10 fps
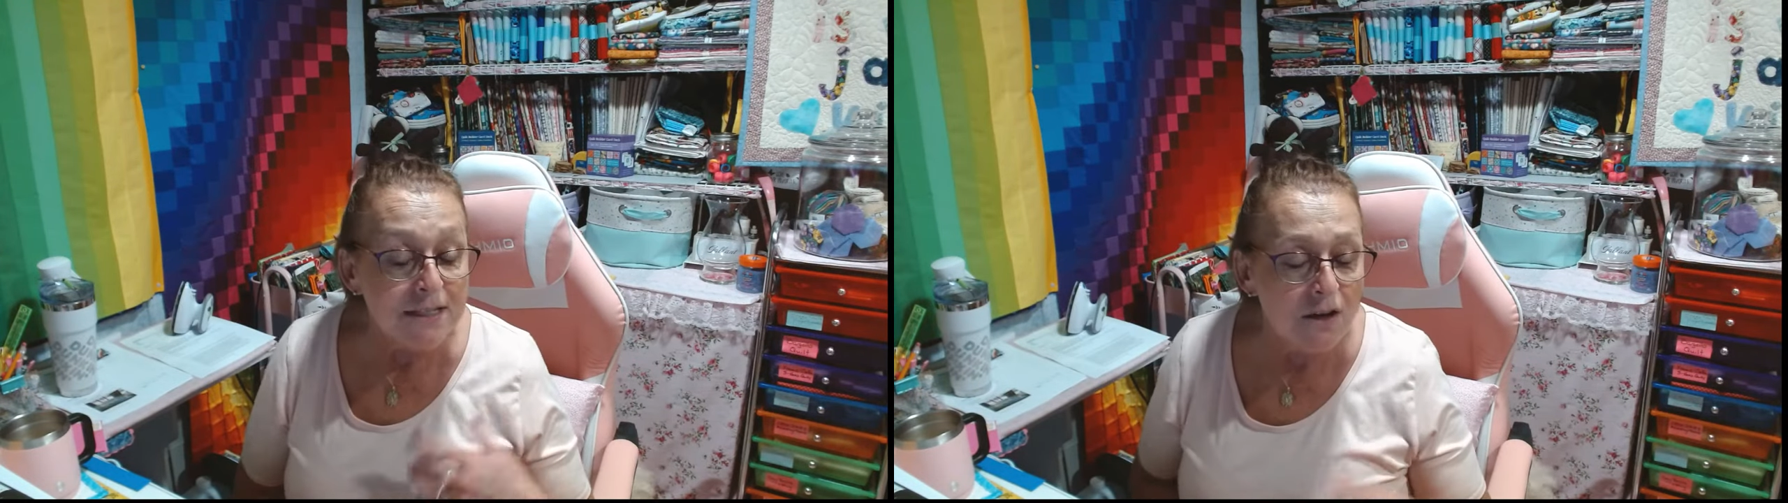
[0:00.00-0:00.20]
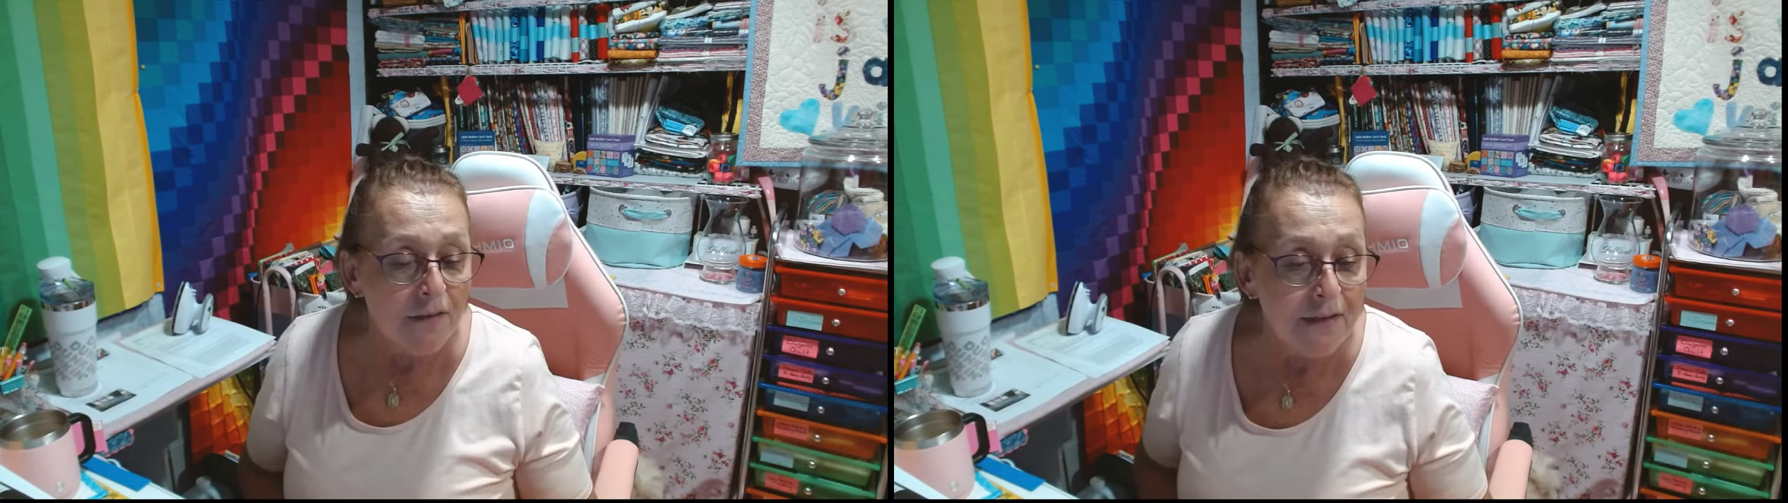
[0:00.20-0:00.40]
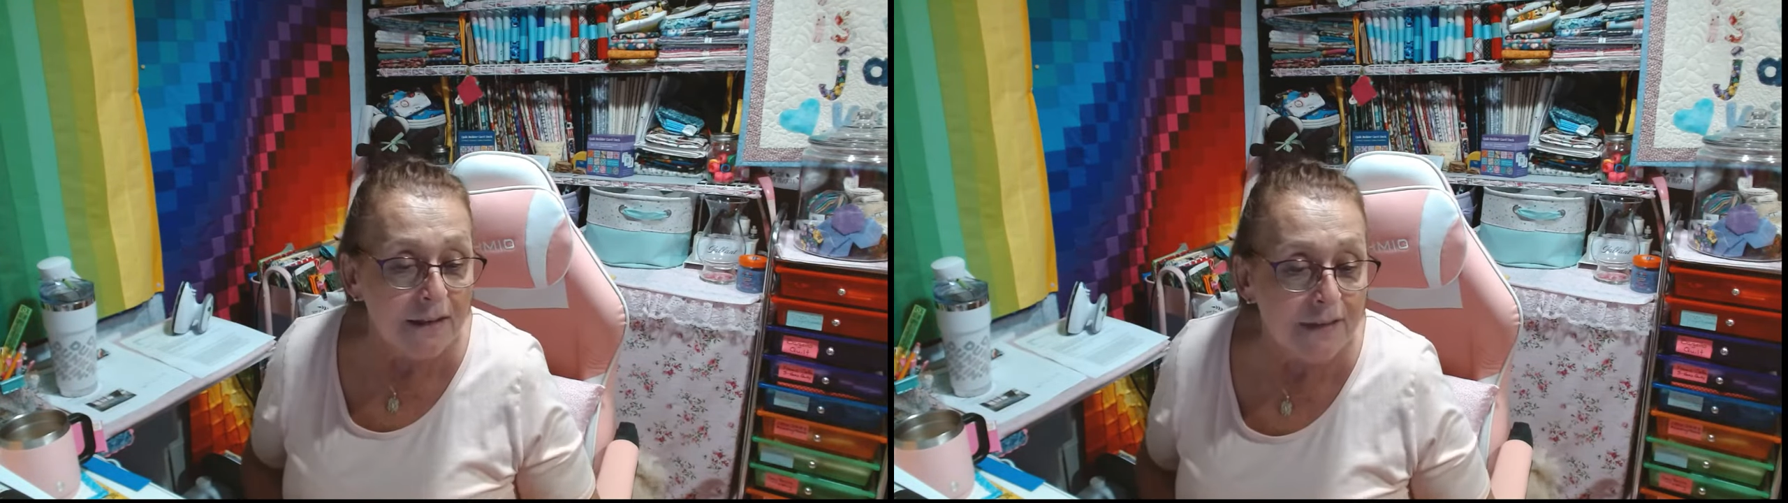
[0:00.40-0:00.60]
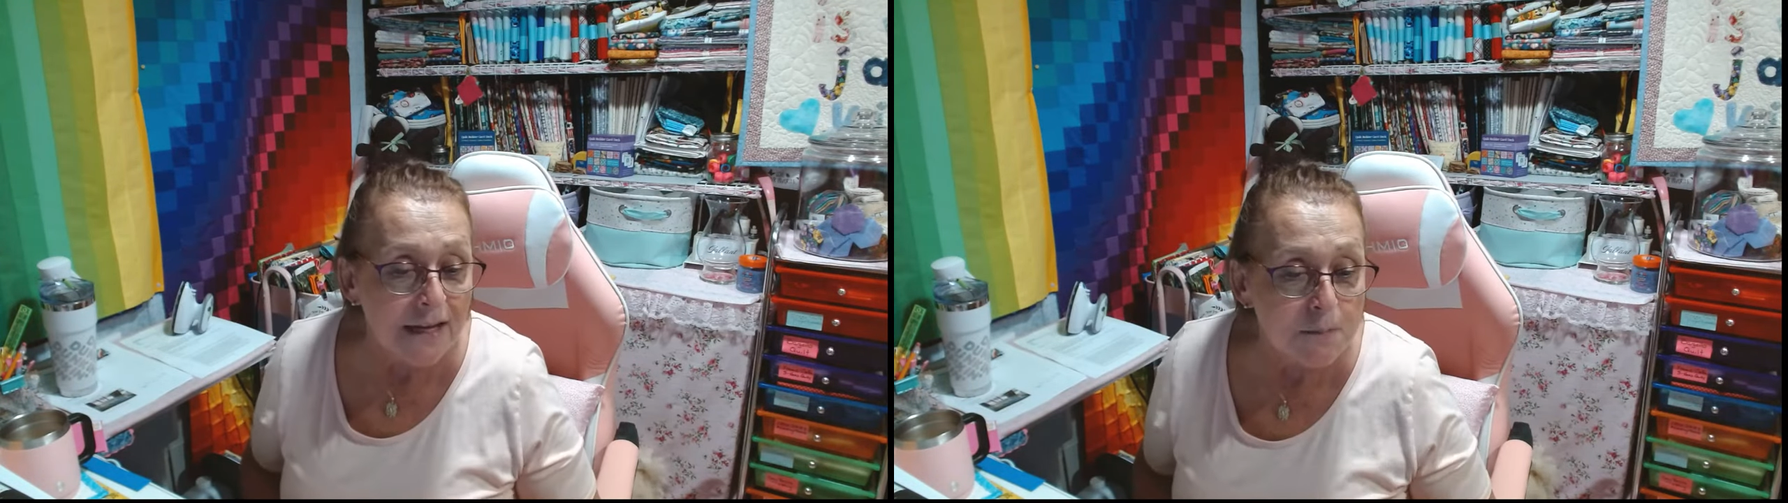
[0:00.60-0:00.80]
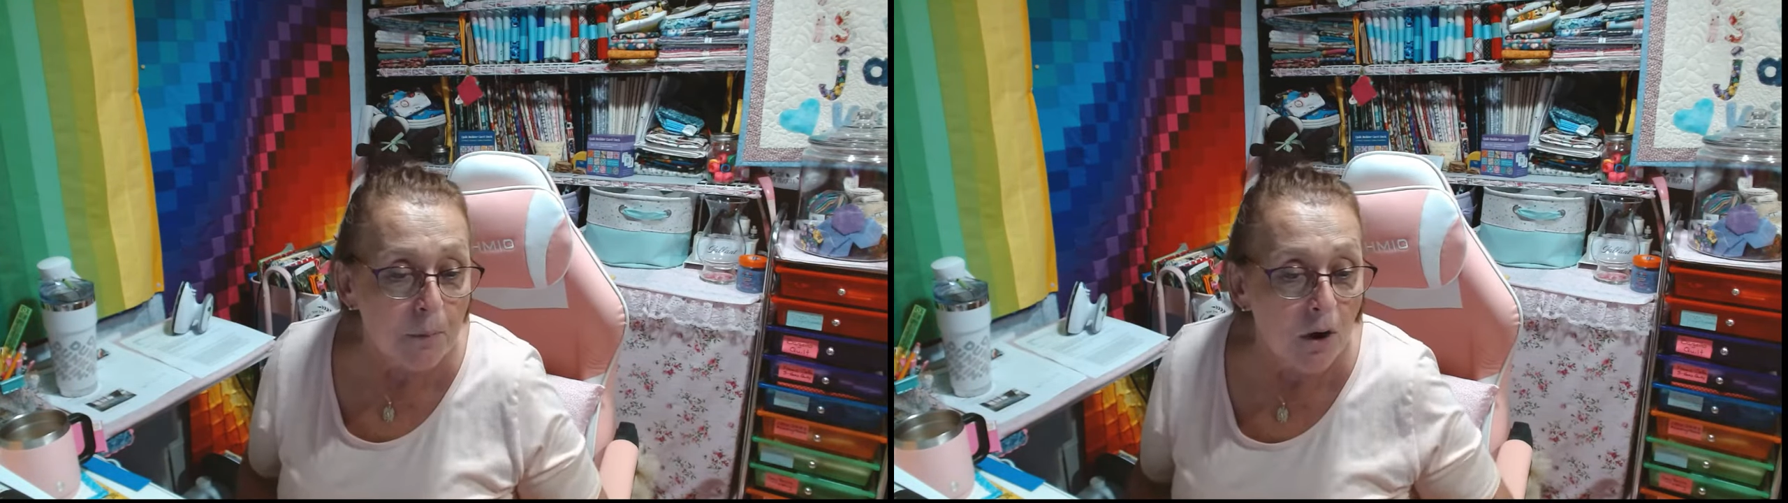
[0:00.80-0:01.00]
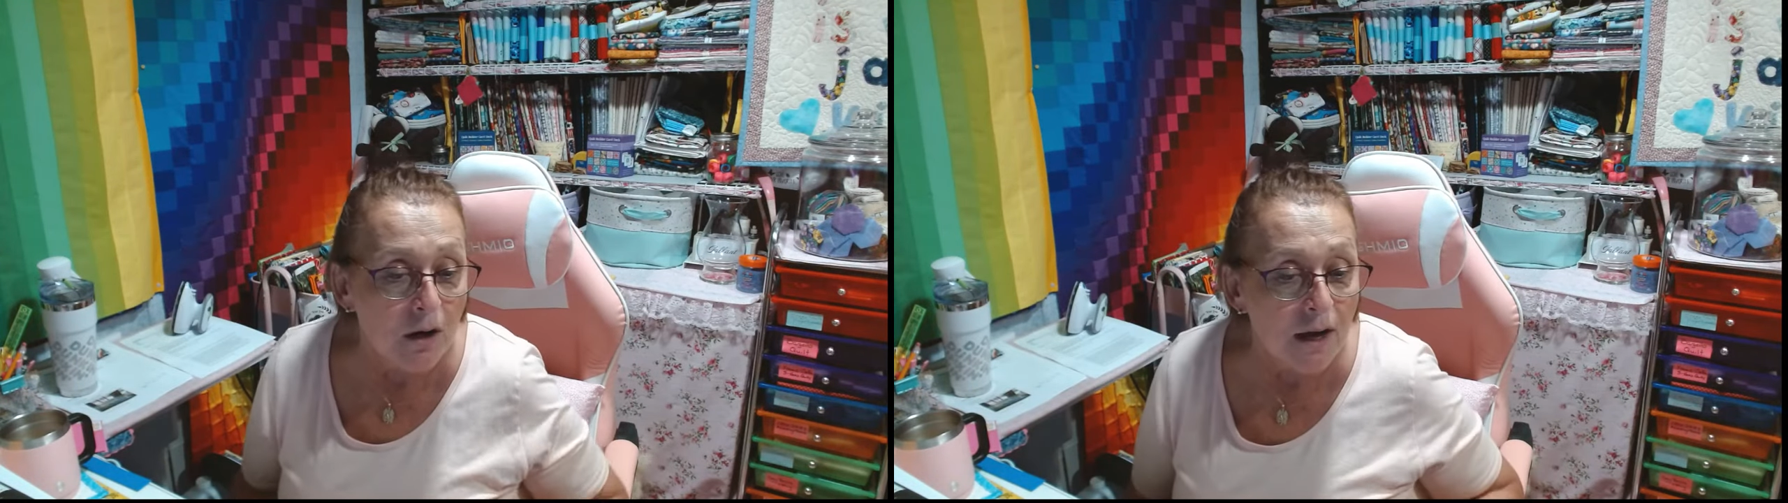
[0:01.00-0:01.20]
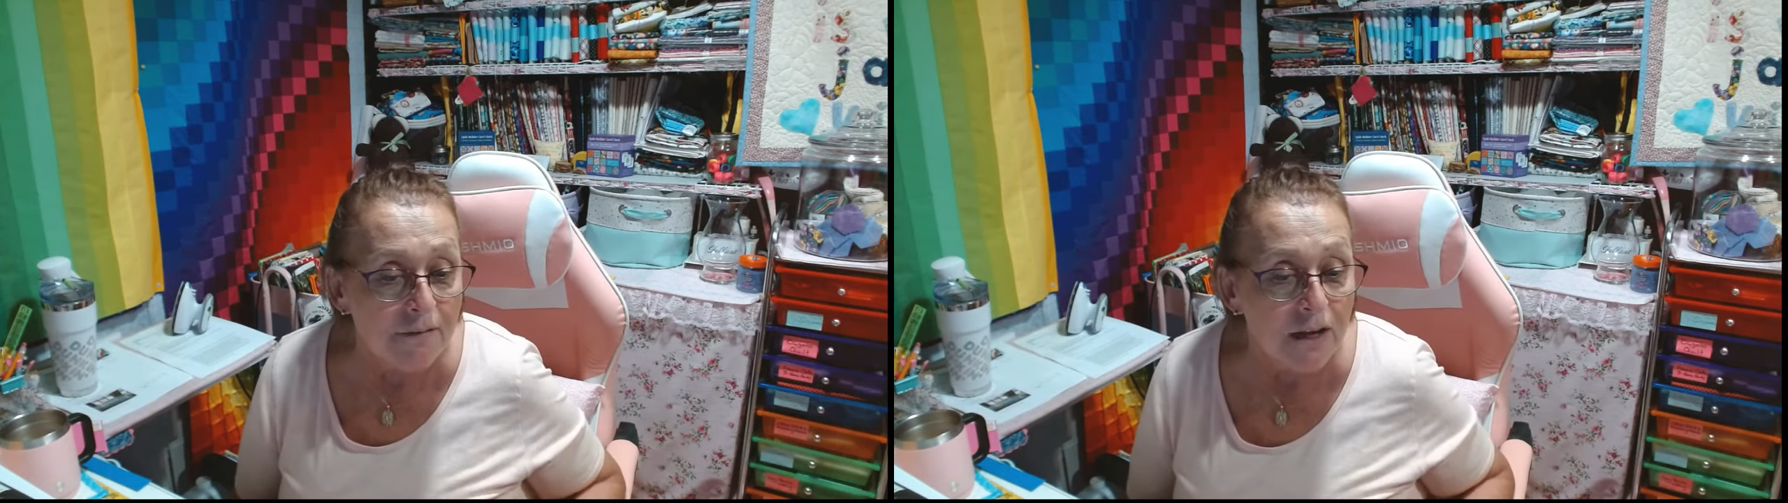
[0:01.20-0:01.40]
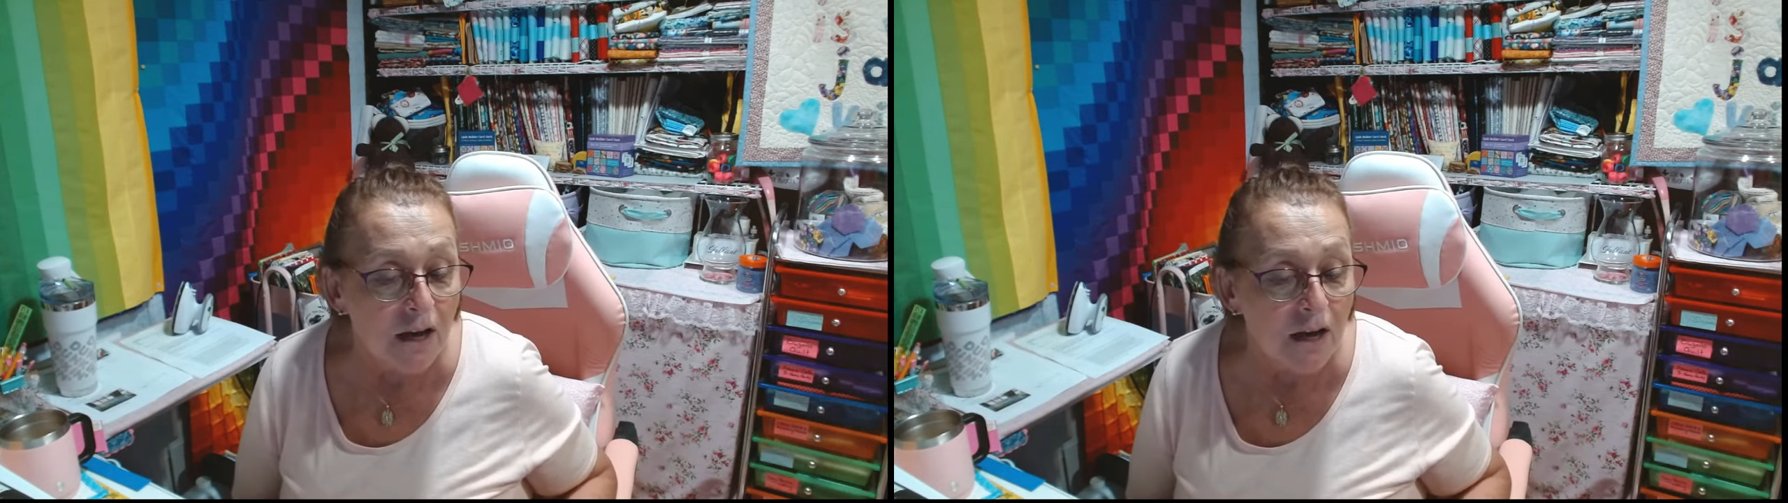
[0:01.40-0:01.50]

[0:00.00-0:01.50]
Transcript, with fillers: so I think that's part of it.